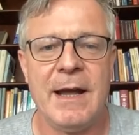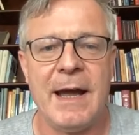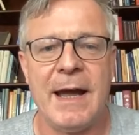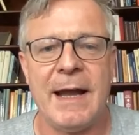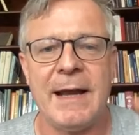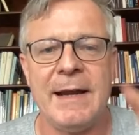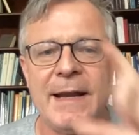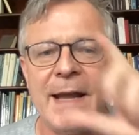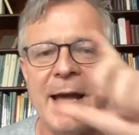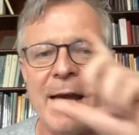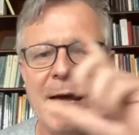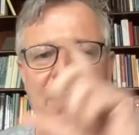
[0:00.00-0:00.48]

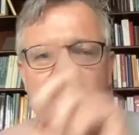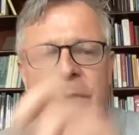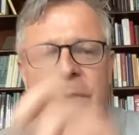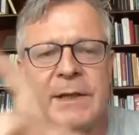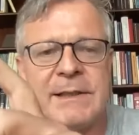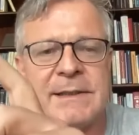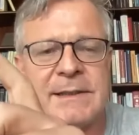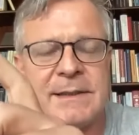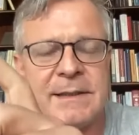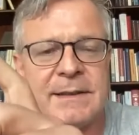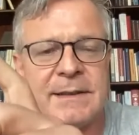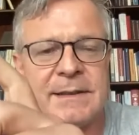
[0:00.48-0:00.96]
and now
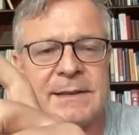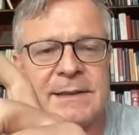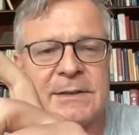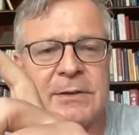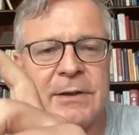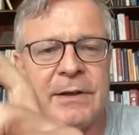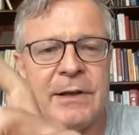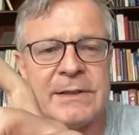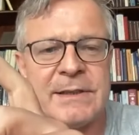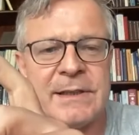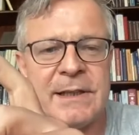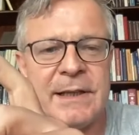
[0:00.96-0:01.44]
it's
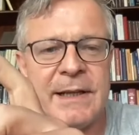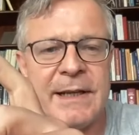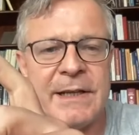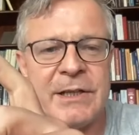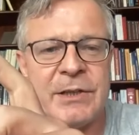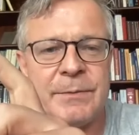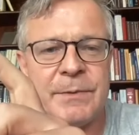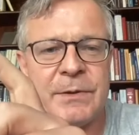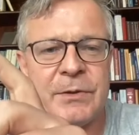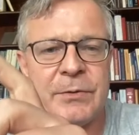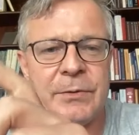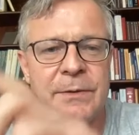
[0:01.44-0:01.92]
an
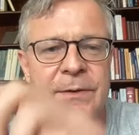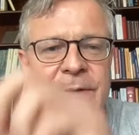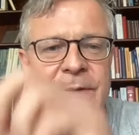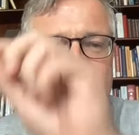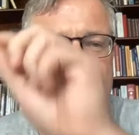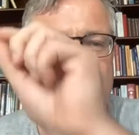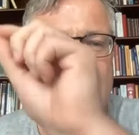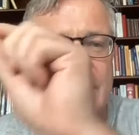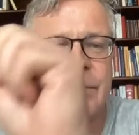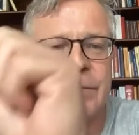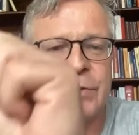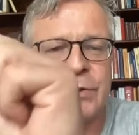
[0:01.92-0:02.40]
oscillation between the
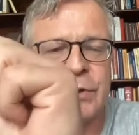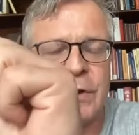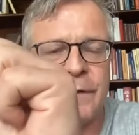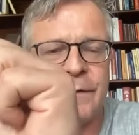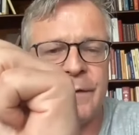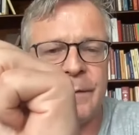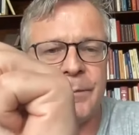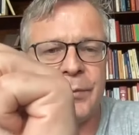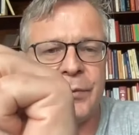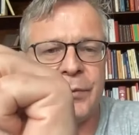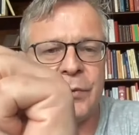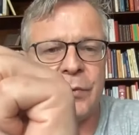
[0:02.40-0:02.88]
language
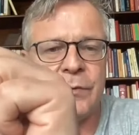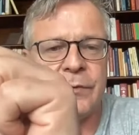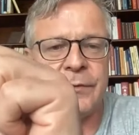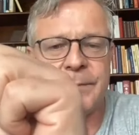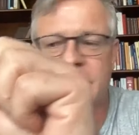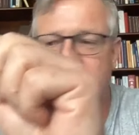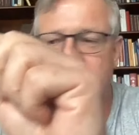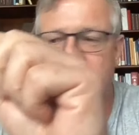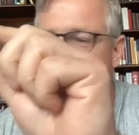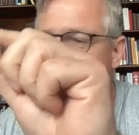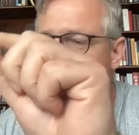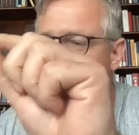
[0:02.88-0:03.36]
of
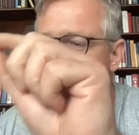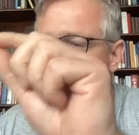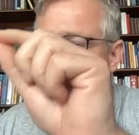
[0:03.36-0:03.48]
improvement,